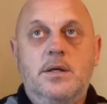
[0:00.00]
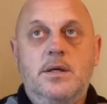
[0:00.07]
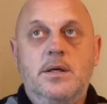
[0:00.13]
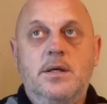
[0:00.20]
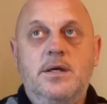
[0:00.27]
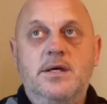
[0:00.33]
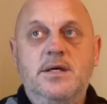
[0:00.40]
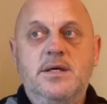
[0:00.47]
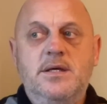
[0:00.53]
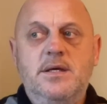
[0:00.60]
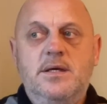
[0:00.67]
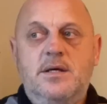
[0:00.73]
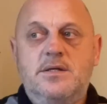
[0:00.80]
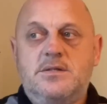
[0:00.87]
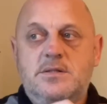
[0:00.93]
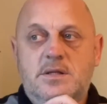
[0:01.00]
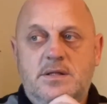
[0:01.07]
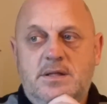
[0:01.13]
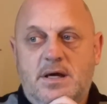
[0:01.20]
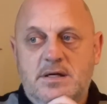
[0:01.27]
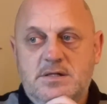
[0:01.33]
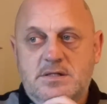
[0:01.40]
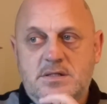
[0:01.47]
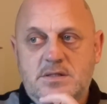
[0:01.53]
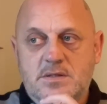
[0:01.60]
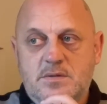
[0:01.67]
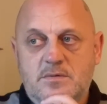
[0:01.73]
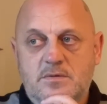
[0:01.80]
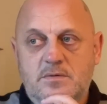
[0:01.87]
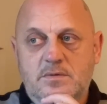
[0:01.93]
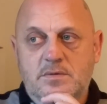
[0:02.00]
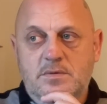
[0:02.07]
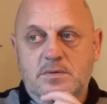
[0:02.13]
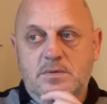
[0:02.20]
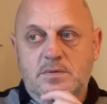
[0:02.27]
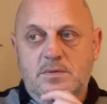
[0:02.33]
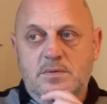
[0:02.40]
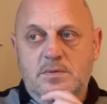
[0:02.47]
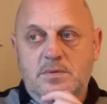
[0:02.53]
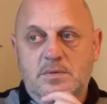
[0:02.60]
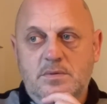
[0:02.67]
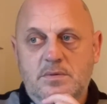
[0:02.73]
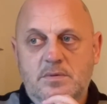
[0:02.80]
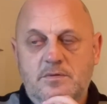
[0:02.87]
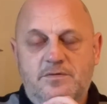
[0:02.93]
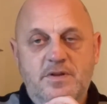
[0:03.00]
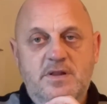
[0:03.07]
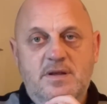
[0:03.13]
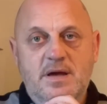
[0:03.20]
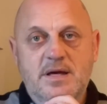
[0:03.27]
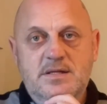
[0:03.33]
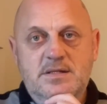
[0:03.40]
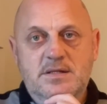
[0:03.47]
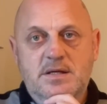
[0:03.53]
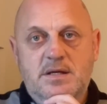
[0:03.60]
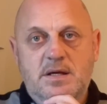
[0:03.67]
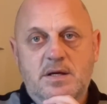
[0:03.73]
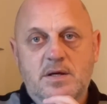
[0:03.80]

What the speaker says: He has had this fantastic